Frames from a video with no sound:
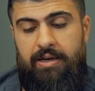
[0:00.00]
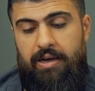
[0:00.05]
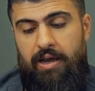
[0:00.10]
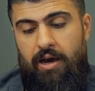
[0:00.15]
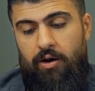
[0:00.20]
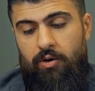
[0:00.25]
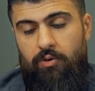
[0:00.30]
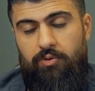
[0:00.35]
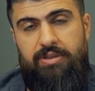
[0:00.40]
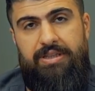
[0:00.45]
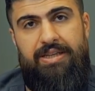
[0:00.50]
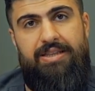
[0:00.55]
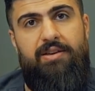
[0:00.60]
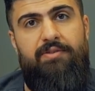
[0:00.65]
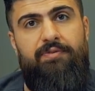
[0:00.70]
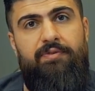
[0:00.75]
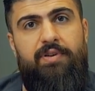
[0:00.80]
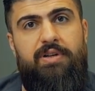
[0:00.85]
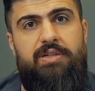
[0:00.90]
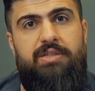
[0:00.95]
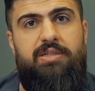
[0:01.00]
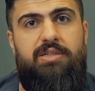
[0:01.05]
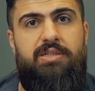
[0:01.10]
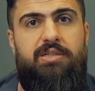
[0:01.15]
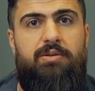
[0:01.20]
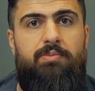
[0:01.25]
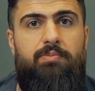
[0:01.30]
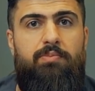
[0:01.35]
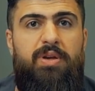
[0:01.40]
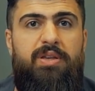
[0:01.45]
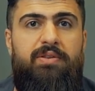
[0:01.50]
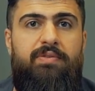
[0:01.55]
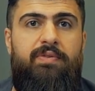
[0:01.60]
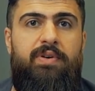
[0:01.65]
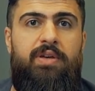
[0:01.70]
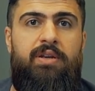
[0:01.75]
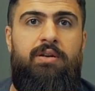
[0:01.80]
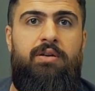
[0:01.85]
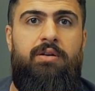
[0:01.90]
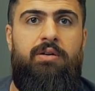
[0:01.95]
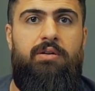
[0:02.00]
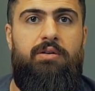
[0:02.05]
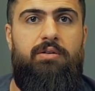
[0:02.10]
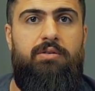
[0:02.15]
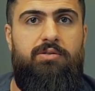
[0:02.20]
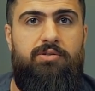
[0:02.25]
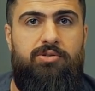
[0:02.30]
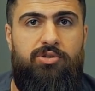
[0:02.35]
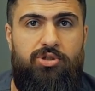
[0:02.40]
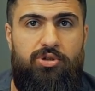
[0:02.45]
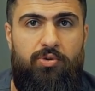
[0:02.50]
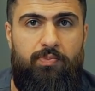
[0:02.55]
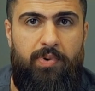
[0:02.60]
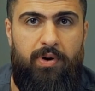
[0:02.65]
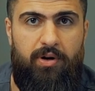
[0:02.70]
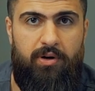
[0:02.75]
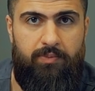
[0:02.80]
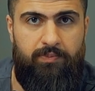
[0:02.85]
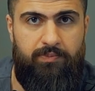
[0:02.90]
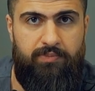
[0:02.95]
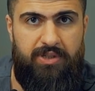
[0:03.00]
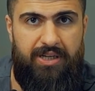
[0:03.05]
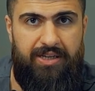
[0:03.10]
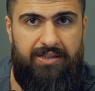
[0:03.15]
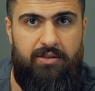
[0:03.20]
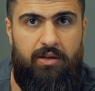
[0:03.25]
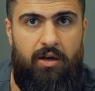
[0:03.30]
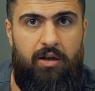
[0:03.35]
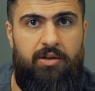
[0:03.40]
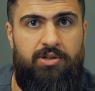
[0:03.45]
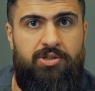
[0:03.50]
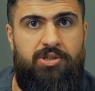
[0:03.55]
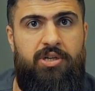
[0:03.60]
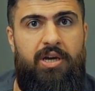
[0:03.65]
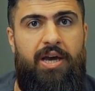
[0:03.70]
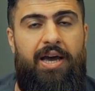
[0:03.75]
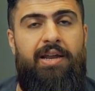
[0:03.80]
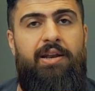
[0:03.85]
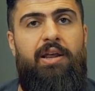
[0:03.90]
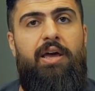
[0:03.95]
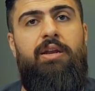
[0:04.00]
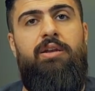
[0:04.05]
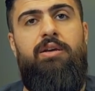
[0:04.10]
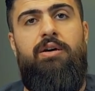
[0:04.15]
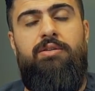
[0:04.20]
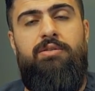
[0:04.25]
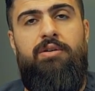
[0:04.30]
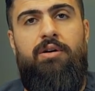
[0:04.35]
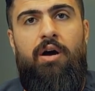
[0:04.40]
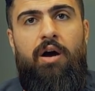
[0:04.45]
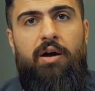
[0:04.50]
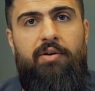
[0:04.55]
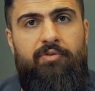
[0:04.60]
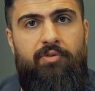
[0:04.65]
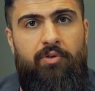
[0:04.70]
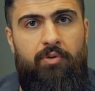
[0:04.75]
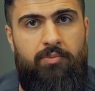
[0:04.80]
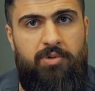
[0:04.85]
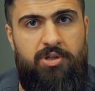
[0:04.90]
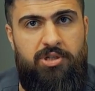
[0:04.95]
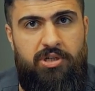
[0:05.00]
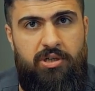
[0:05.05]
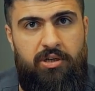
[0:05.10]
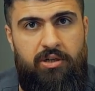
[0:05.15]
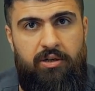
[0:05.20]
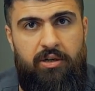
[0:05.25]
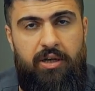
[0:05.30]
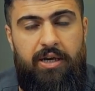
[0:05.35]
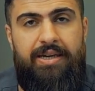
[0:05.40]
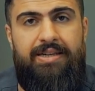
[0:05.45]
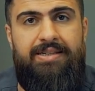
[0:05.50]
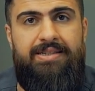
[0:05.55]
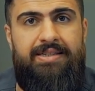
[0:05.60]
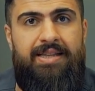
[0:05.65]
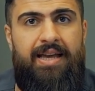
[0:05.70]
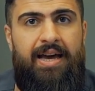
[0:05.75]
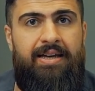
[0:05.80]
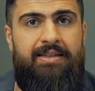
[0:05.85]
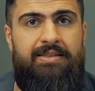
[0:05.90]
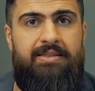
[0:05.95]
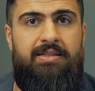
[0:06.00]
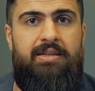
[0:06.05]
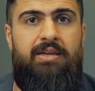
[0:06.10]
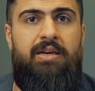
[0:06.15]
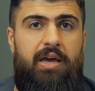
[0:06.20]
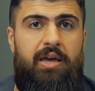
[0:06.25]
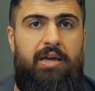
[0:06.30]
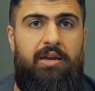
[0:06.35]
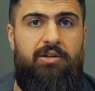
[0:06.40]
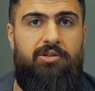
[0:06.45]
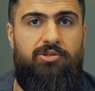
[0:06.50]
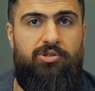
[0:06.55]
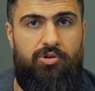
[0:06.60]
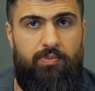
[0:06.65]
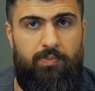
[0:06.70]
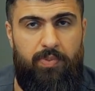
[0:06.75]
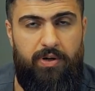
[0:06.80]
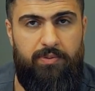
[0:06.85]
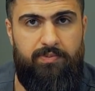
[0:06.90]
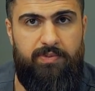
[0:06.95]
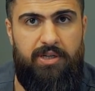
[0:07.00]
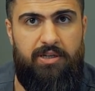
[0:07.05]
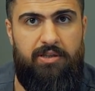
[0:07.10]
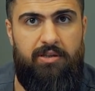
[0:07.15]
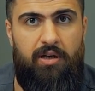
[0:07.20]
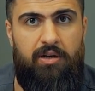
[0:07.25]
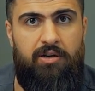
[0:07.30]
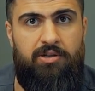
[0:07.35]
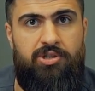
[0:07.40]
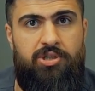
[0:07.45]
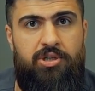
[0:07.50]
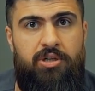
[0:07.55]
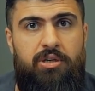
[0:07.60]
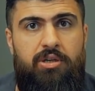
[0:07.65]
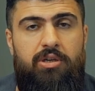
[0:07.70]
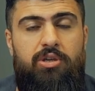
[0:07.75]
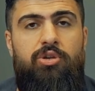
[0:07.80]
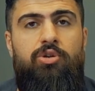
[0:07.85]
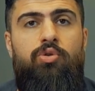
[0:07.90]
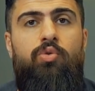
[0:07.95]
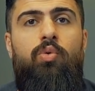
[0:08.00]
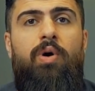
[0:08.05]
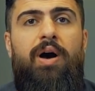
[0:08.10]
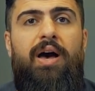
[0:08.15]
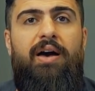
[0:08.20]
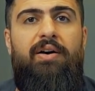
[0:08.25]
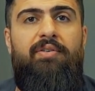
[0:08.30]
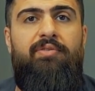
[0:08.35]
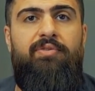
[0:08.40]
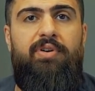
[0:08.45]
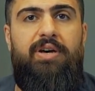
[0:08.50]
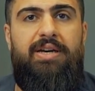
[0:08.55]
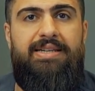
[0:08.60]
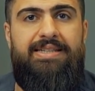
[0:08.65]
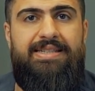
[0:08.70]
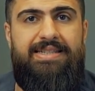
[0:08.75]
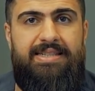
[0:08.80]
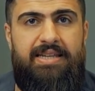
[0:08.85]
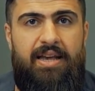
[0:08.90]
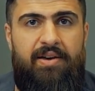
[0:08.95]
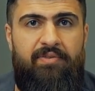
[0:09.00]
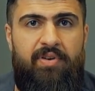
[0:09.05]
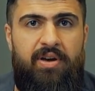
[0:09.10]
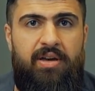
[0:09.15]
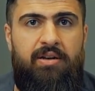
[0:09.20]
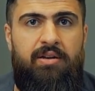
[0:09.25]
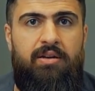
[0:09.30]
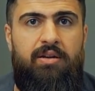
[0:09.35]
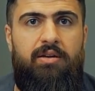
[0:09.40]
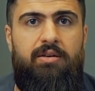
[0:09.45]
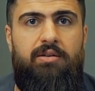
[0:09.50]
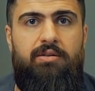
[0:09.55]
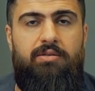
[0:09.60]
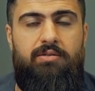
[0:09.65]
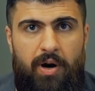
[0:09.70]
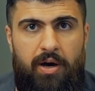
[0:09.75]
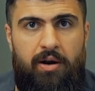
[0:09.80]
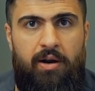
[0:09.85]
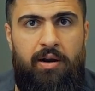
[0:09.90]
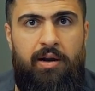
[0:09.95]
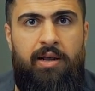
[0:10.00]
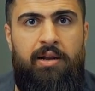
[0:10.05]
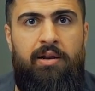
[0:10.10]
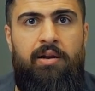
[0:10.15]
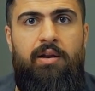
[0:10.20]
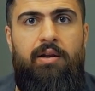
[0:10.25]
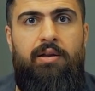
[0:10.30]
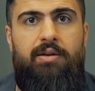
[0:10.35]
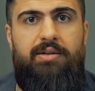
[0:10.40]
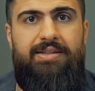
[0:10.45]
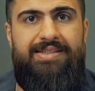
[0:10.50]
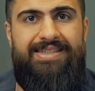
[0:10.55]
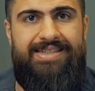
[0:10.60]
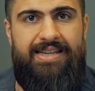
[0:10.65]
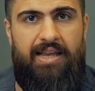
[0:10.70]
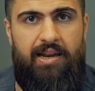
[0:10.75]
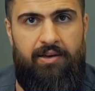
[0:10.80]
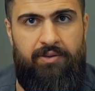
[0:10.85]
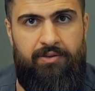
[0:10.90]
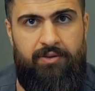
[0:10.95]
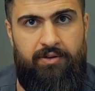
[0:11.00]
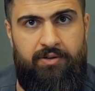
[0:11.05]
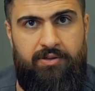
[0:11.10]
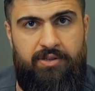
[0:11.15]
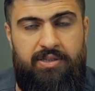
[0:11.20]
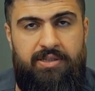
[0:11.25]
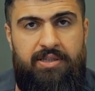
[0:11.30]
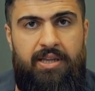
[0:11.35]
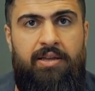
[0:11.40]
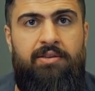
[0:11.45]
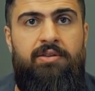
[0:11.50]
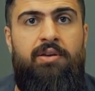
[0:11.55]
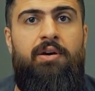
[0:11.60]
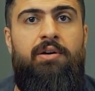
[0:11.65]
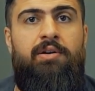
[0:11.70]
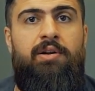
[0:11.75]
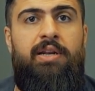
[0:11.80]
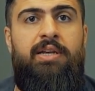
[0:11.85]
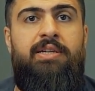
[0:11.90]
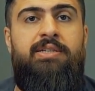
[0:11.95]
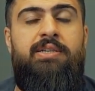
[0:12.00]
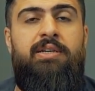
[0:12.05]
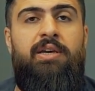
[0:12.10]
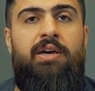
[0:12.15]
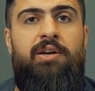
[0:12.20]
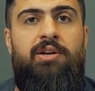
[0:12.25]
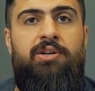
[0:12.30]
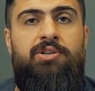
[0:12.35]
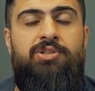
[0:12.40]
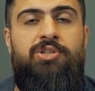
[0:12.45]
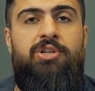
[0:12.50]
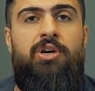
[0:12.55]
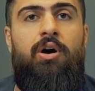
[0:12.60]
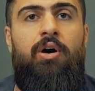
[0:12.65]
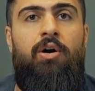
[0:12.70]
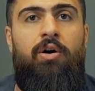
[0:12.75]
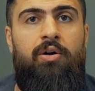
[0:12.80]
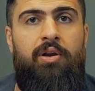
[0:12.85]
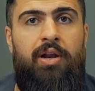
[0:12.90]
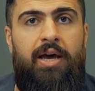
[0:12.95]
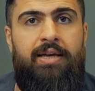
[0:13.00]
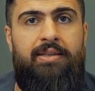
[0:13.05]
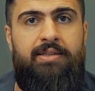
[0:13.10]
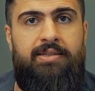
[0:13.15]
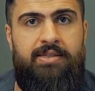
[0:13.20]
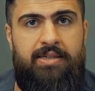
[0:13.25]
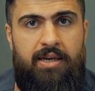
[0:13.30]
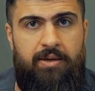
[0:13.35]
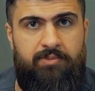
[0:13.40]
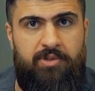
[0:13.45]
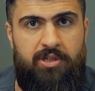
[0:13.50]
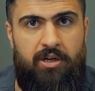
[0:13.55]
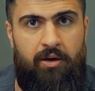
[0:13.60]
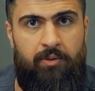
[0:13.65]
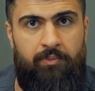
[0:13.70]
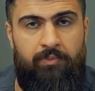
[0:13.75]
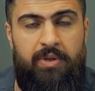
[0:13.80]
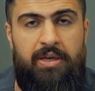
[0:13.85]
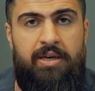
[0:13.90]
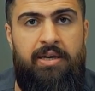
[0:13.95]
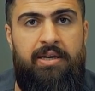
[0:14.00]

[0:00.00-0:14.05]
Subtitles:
Now, the difference between Superb technology and any other HIFO machine is that in Superb technology, you have 7 parallel cylinders that they are releasing energy all at the same time.